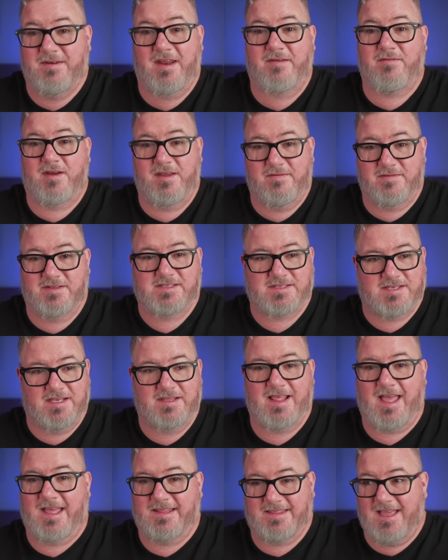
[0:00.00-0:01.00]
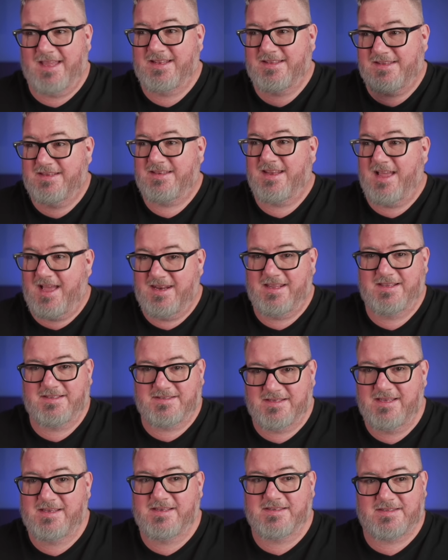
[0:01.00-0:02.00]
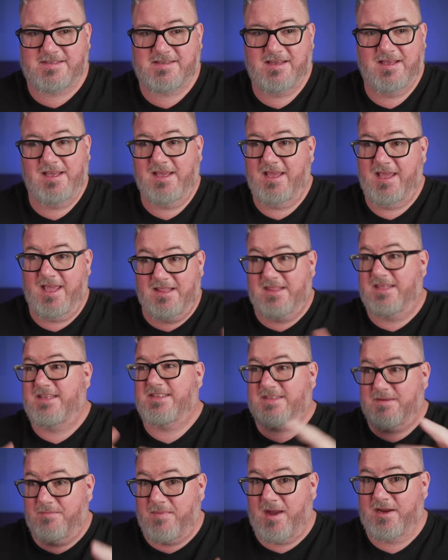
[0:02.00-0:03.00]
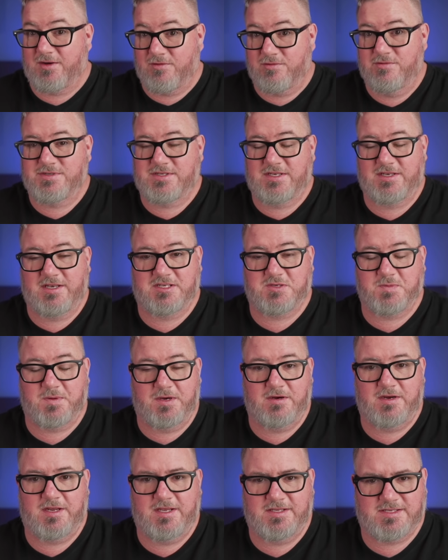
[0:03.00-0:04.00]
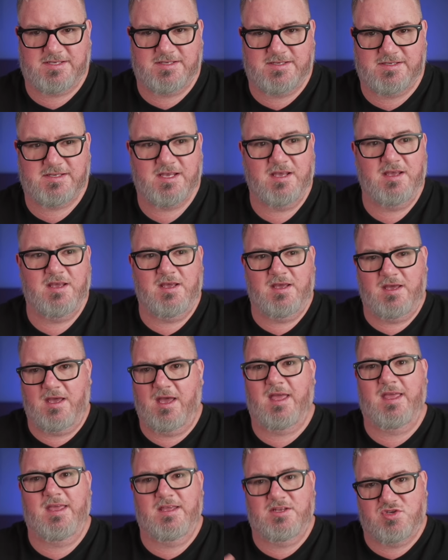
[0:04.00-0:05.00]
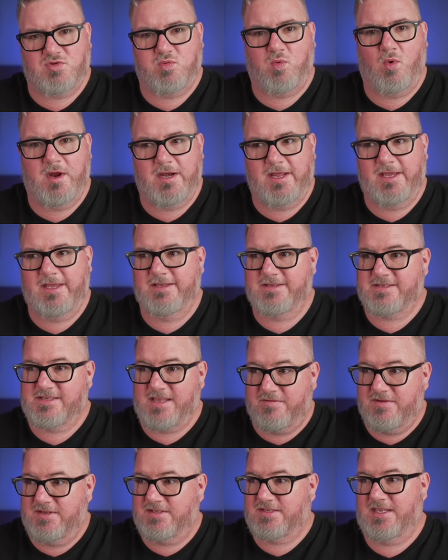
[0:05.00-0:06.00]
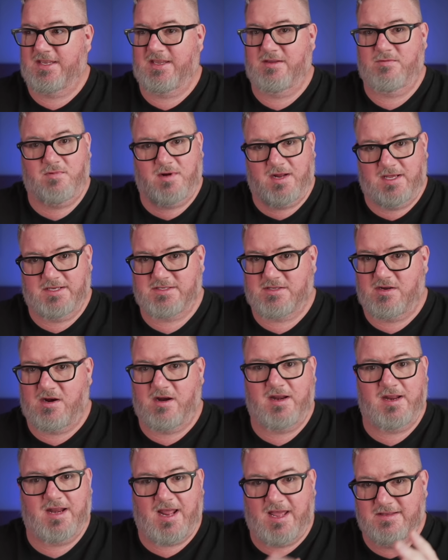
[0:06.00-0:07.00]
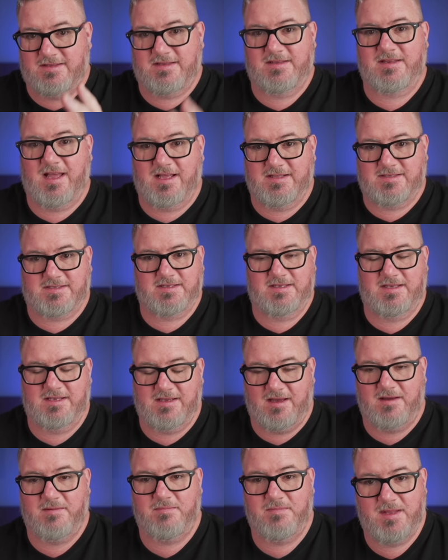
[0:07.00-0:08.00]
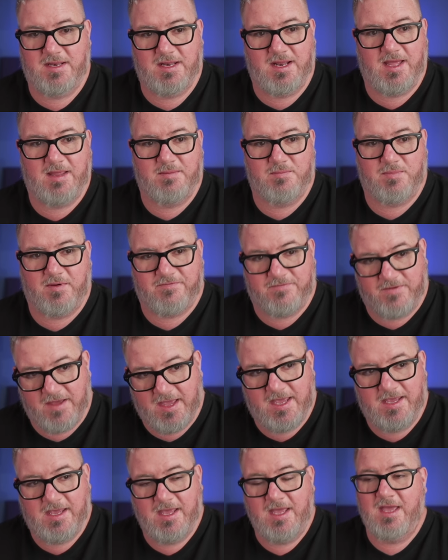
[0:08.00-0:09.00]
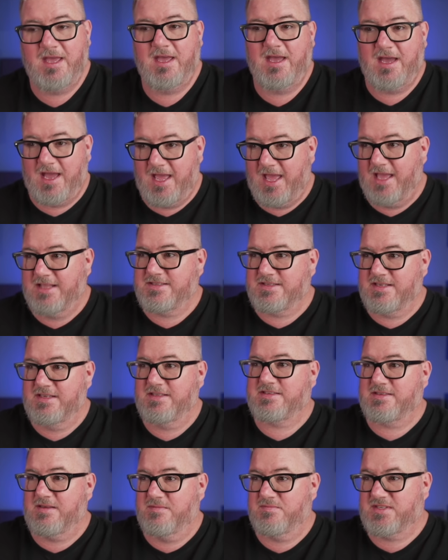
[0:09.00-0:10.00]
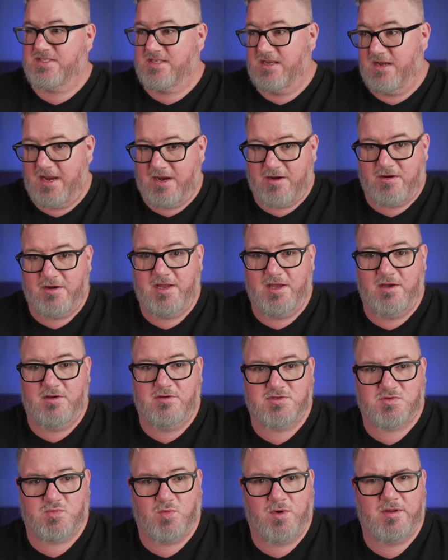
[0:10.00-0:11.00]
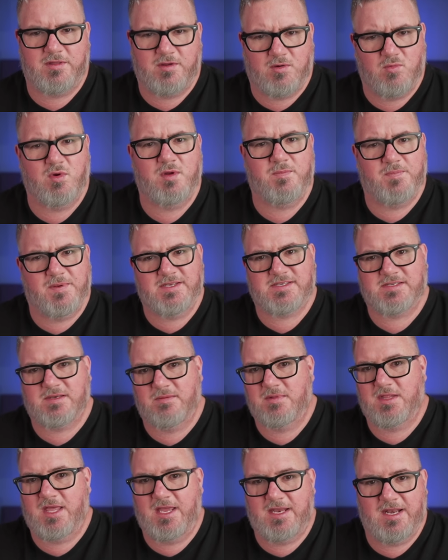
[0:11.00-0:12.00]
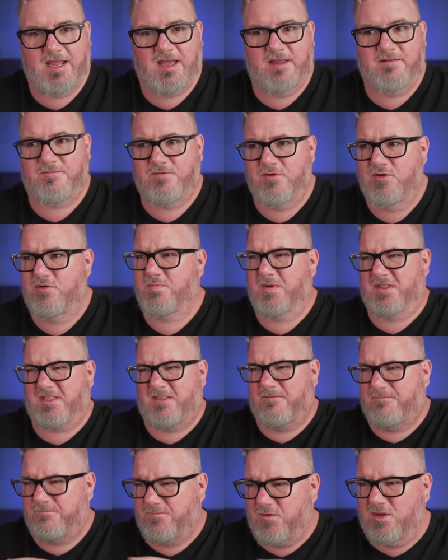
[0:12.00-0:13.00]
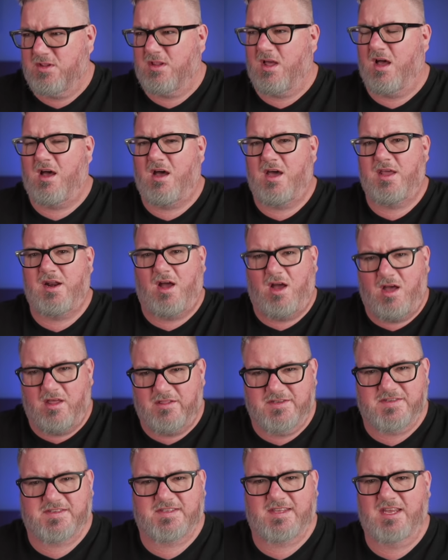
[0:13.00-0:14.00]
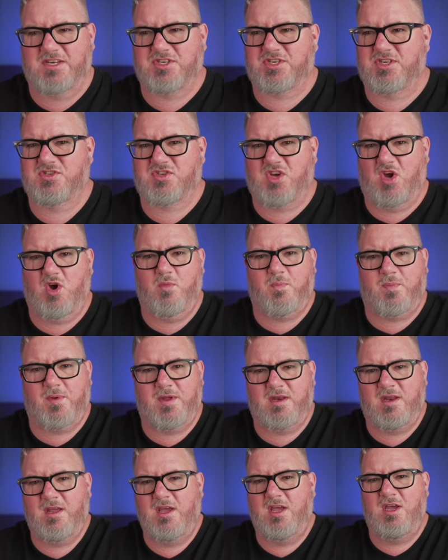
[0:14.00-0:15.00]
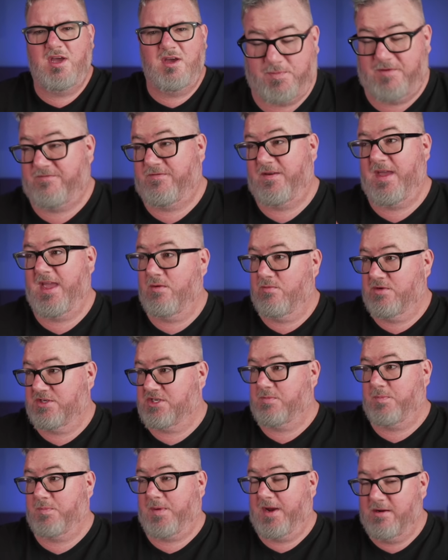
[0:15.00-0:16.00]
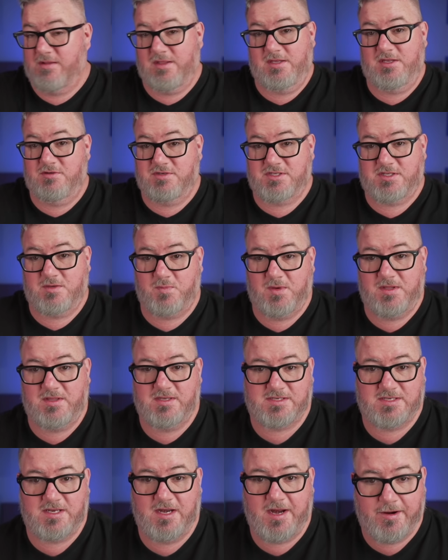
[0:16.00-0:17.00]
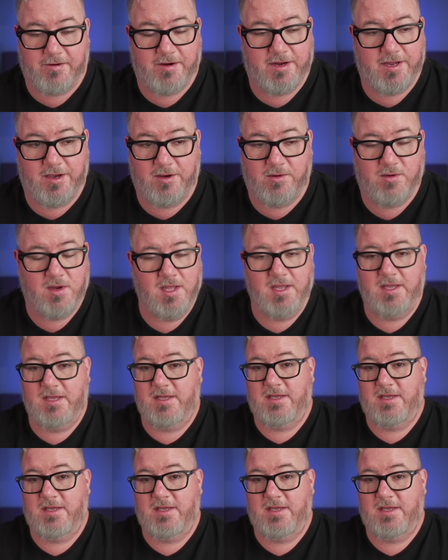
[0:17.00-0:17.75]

I've never even seen that. That did not exist, at least in my cruising experiences, in 2017 when I started. I did not see a Midnight Buffet. I had seen some scenarios where there would be some late night food, but the full-on, all the stations open buffet, which apparently used to be the scenario,